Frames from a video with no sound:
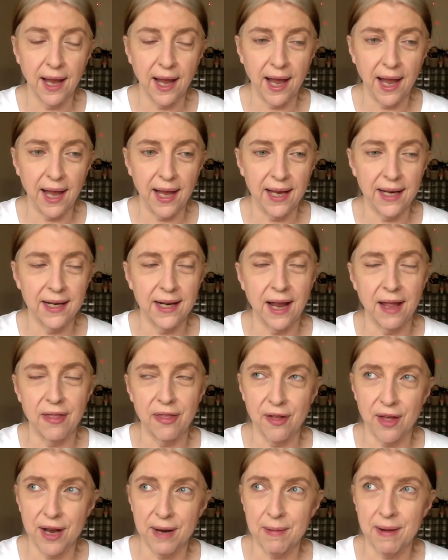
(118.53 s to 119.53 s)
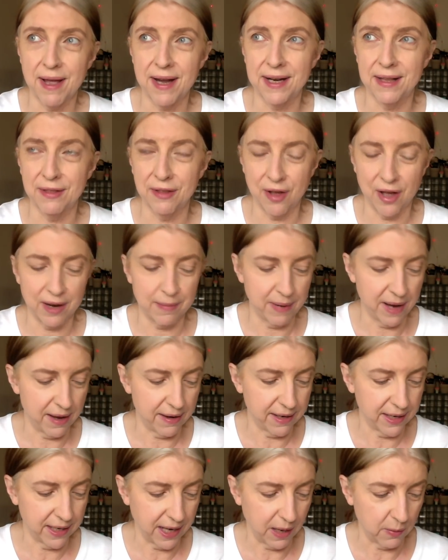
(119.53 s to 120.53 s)
And I thought about it and thought
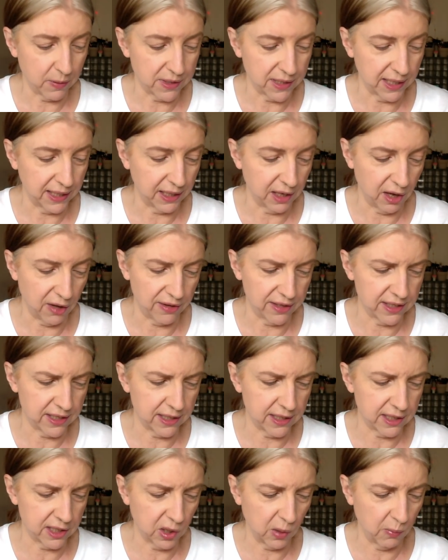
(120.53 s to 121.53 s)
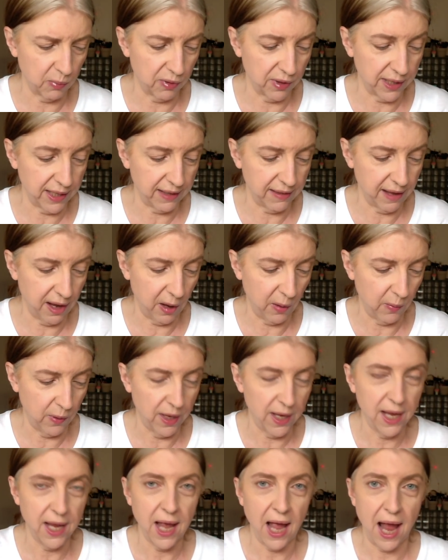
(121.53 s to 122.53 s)
about it, and I was like, oh, this is so pretty though.
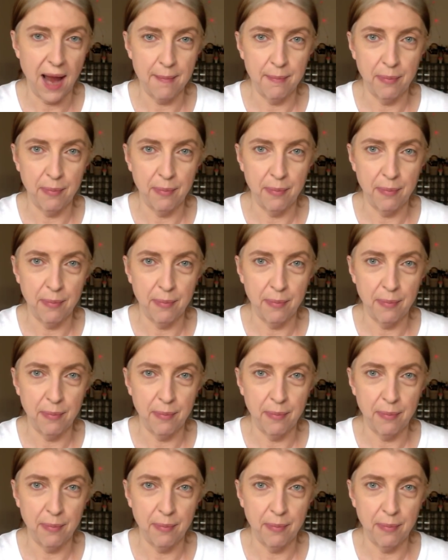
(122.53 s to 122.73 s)
I